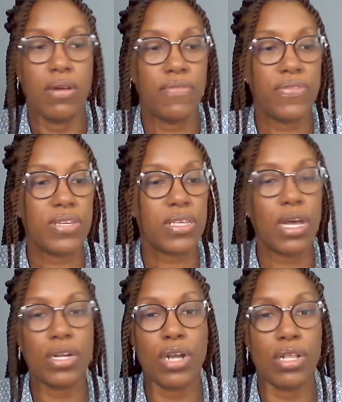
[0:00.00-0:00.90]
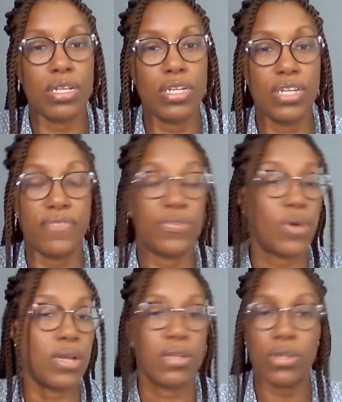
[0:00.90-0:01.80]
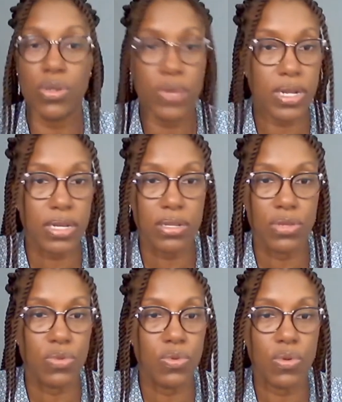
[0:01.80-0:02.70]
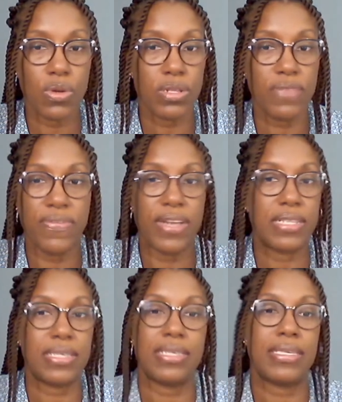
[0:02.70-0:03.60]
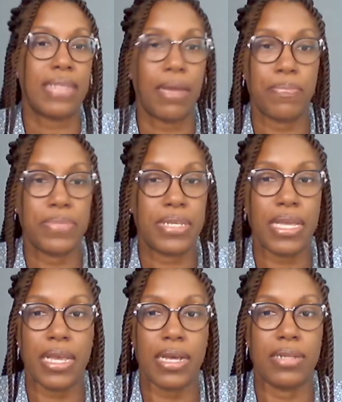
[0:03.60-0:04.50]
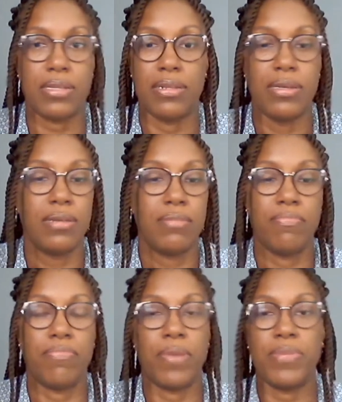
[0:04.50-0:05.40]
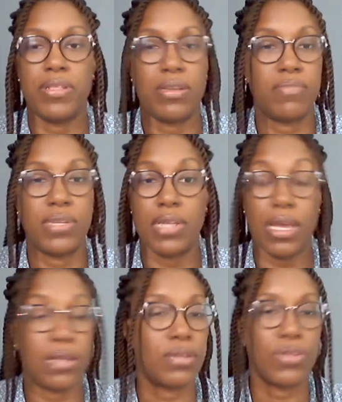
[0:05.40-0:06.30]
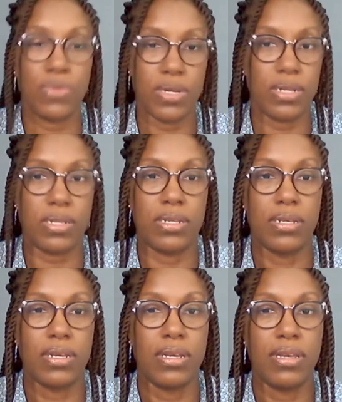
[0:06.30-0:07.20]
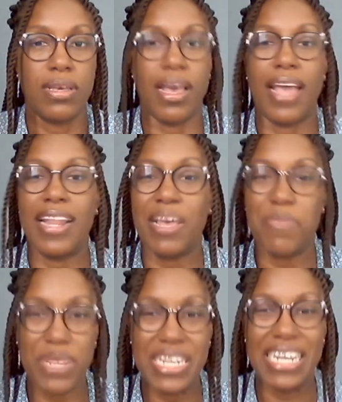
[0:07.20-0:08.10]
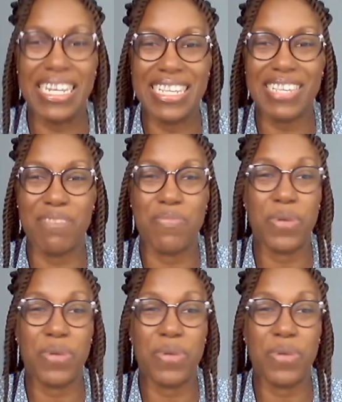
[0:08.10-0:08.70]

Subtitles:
first her knowledge, even though I'm not going and do all the fancy stamp thing and bubble and I'm not doing it. I'm like plain and simple.